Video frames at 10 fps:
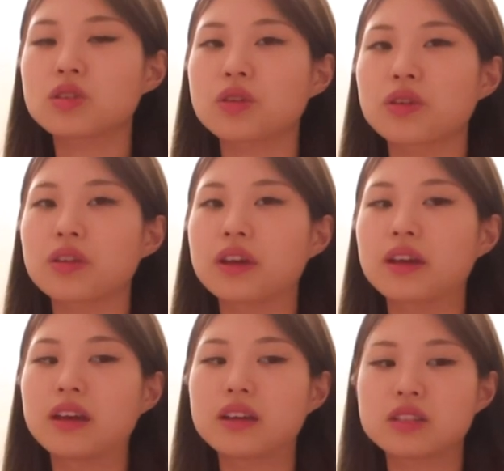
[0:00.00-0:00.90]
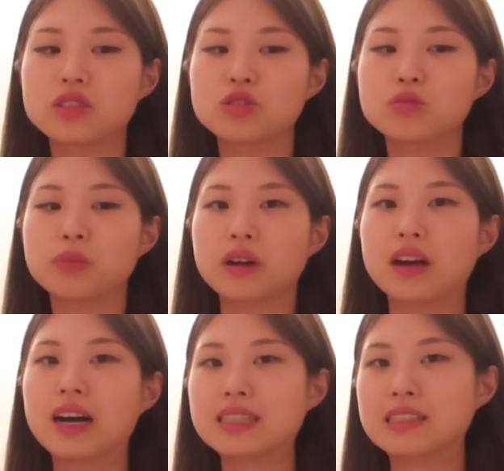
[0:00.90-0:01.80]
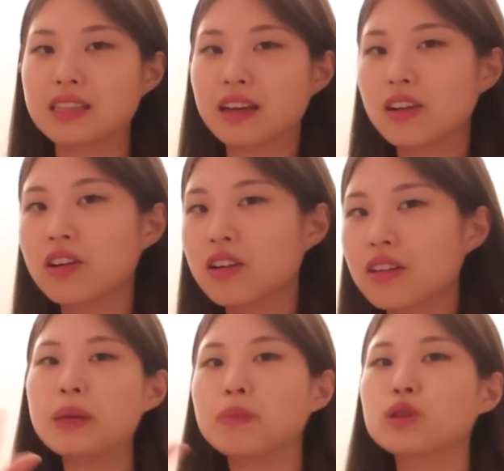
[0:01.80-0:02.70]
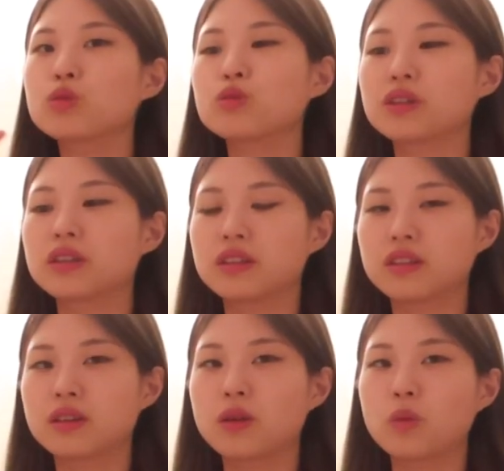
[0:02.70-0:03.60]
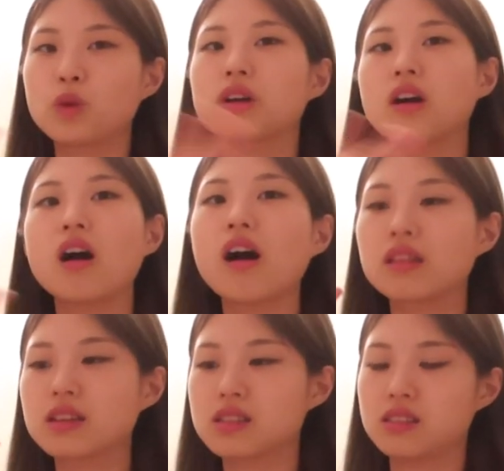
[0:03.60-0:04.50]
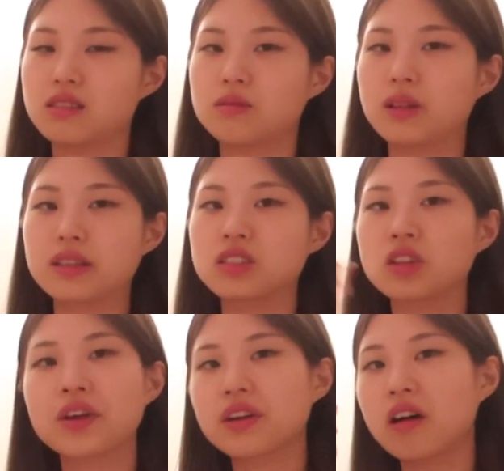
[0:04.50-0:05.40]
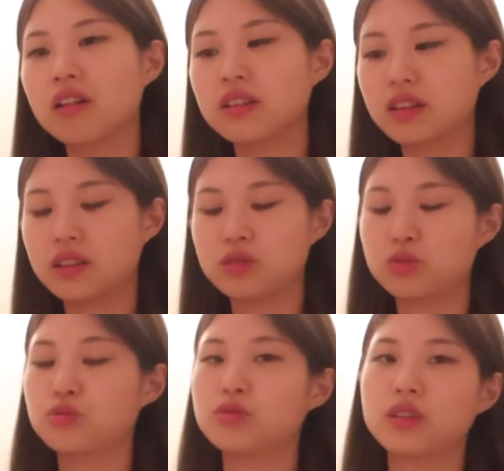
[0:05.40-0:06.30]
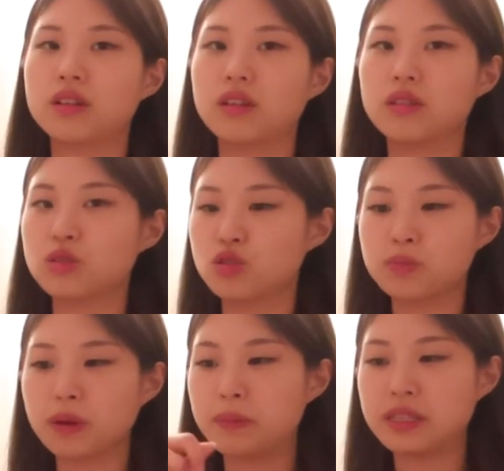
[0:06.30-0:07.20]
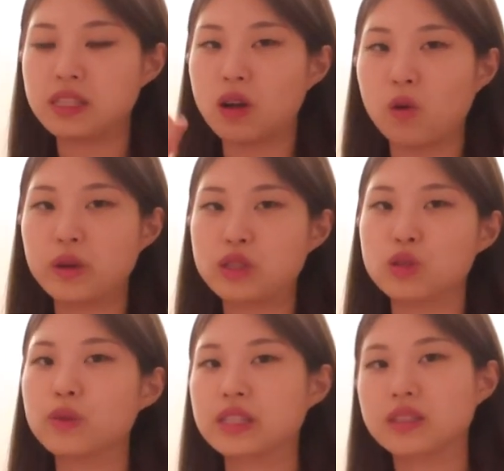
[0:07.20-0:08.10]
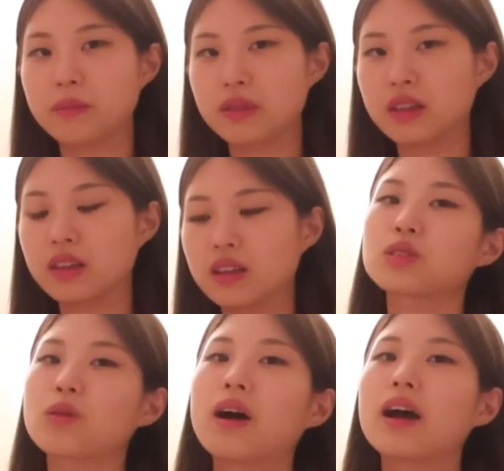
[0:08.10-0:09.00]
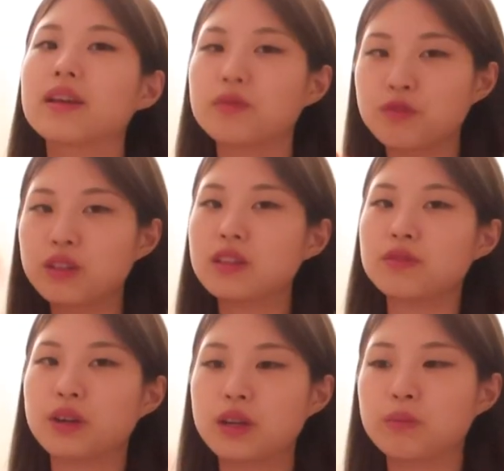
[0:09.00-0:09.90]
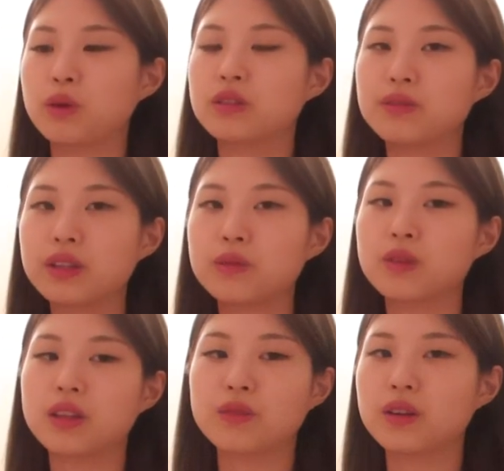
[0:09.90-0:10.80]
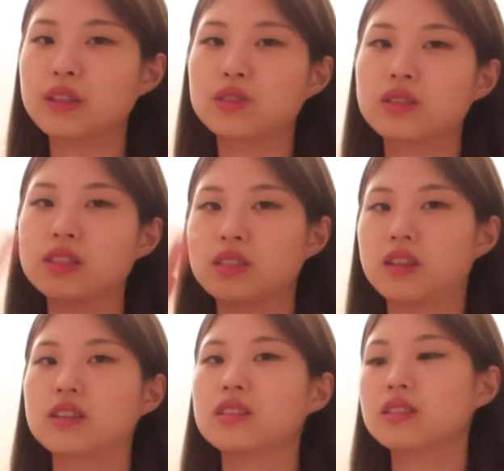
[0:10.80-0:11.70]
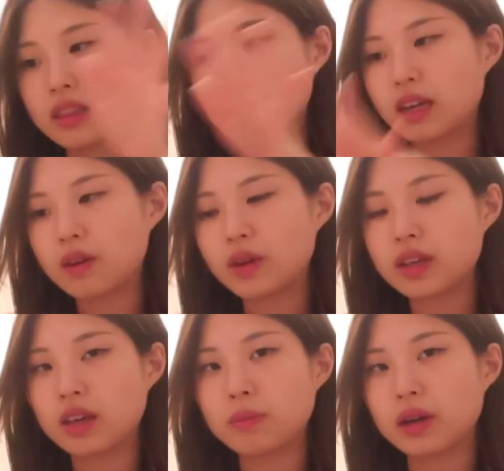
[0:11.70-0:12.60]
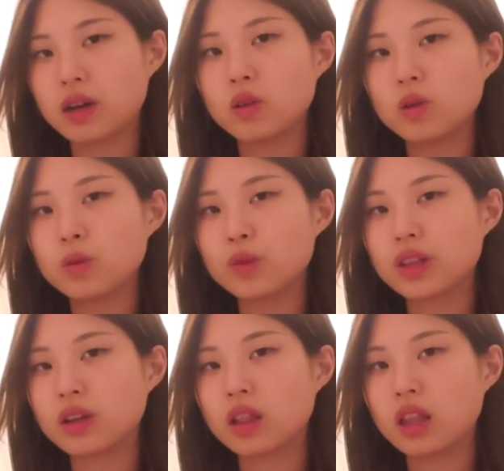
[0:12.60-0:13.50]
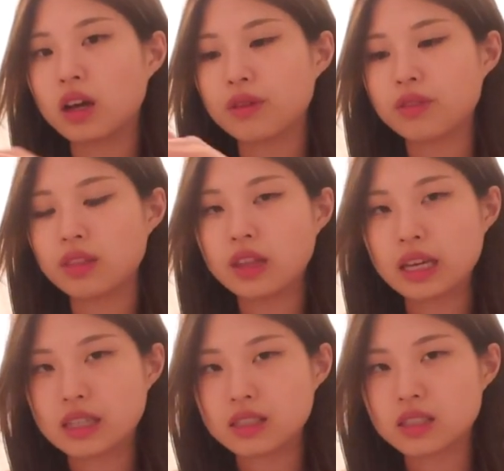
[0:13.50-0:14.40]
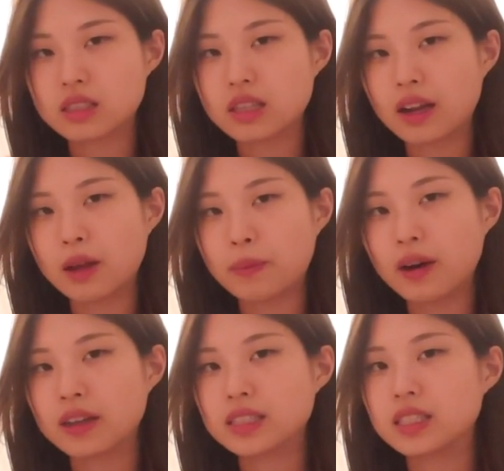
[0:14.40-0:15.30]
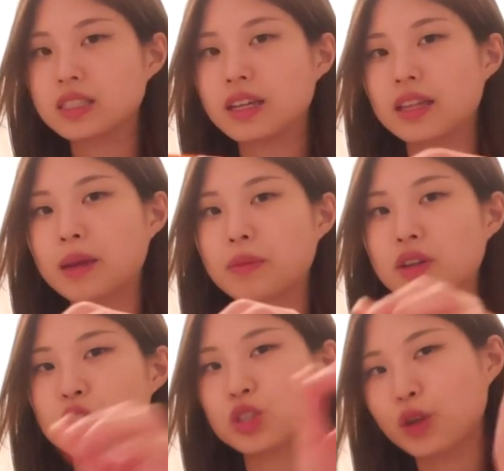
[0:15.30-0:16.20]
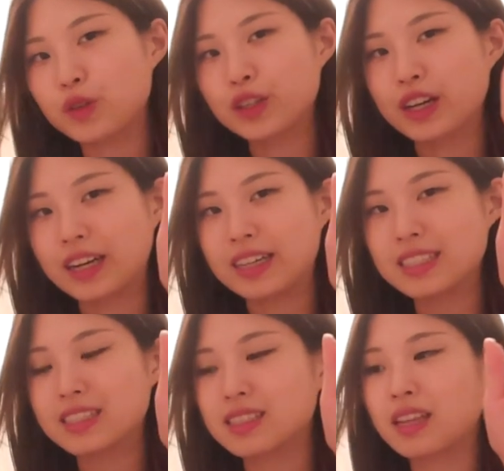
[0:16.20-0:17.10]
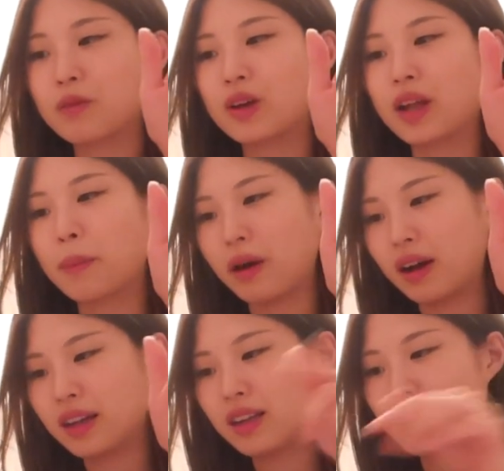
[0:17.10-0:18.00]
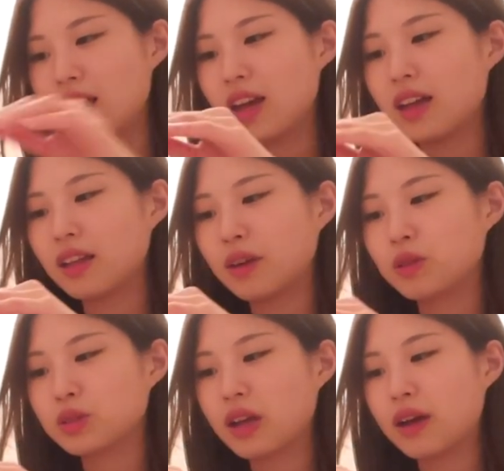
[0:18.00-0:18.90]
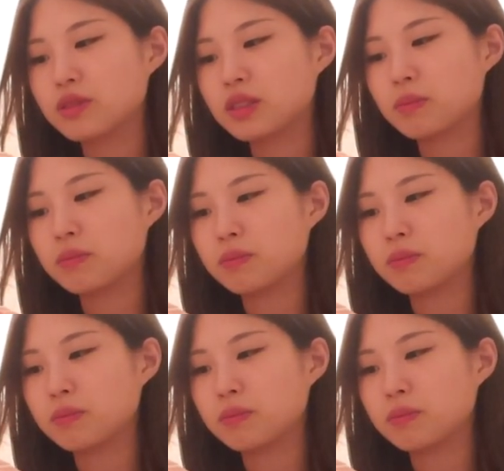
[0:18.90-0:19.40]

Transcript: are like super cutting law people who are workaholics, like studyholic, and who are super busy always doing something. So I feel very motivated whenever I do this study. Now I came back home with a lot of things that I bought, and I'm gonna show you guys that what I bought. And I also have some